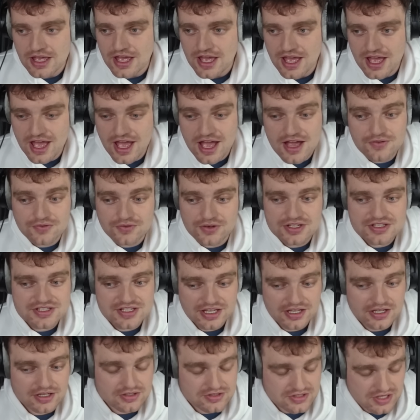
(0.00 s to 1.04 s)
every
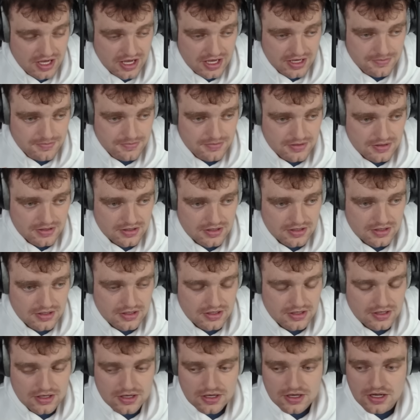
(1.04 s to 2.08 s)
single time
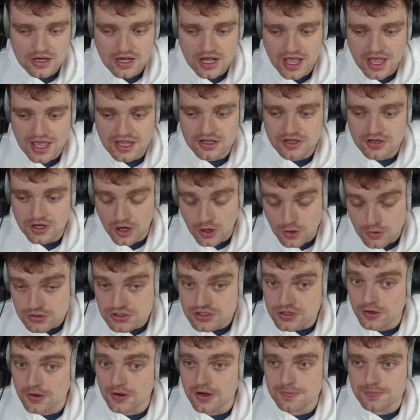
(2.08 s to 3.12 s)
a coach
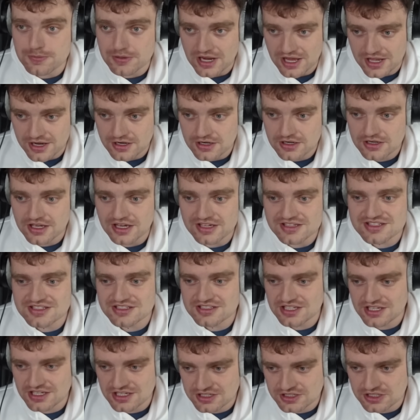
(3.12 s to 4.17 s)
or a player gets
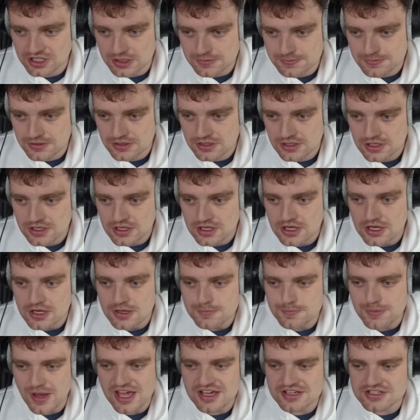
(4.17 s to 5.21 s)
teed up
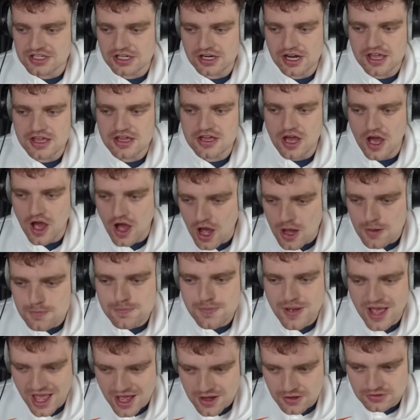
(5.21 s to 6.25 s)
based on a
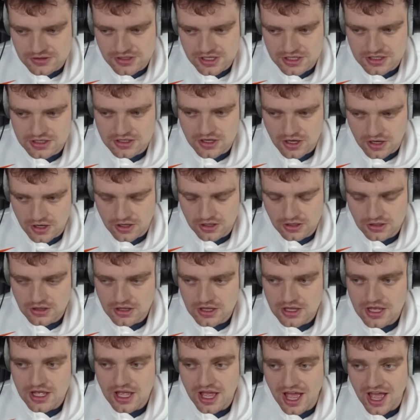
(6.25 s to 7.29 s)
compounding call,
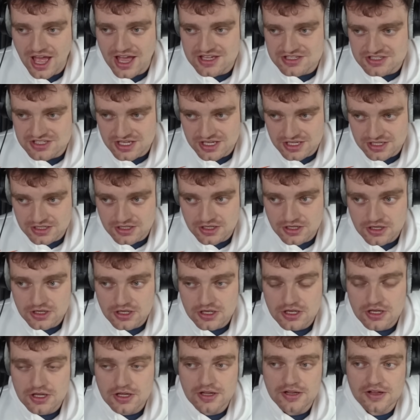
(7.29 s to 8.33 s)
as in
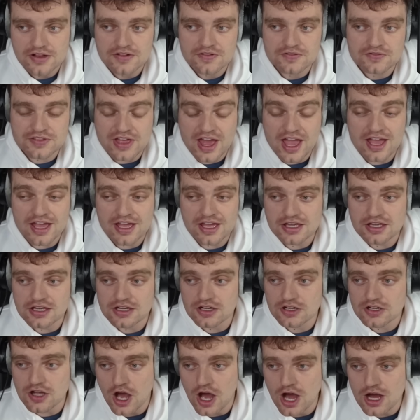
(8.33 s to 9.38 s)
they
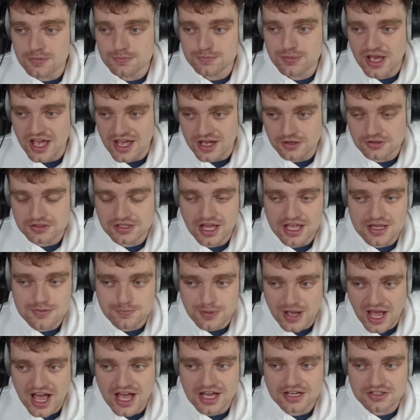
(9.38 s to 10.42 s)
compound a
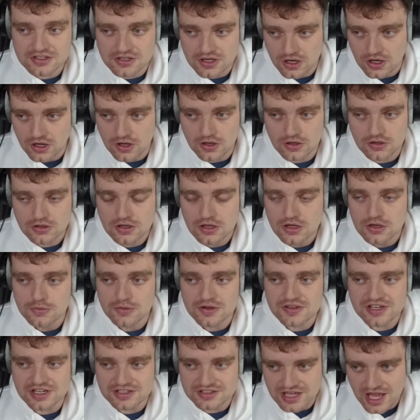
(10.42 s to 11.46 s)
bad call with
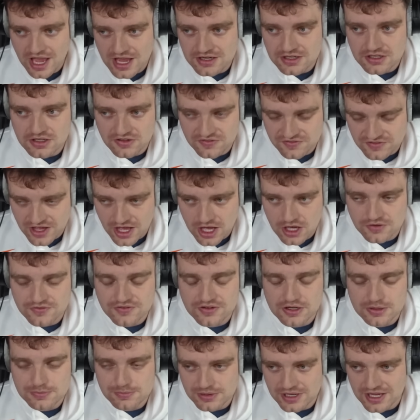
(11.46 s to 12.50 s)
a technical foul for
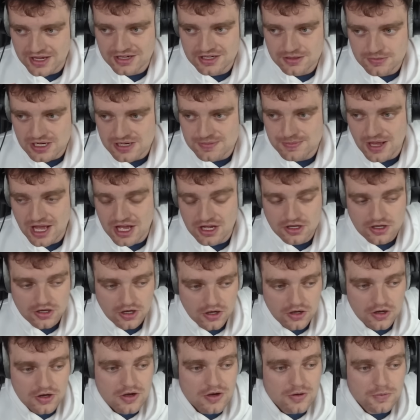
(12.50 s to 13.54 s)
complaining about a bad
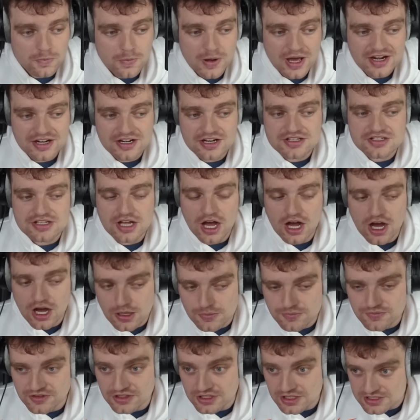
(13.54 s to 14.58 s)
call, when it is
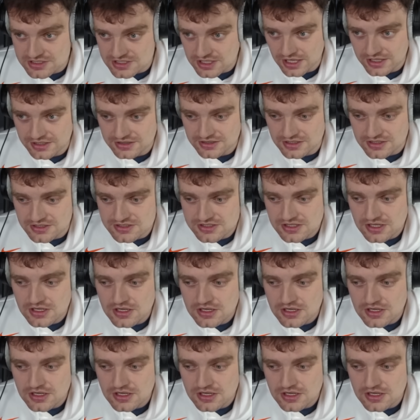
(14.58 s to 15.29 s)
obvious like this,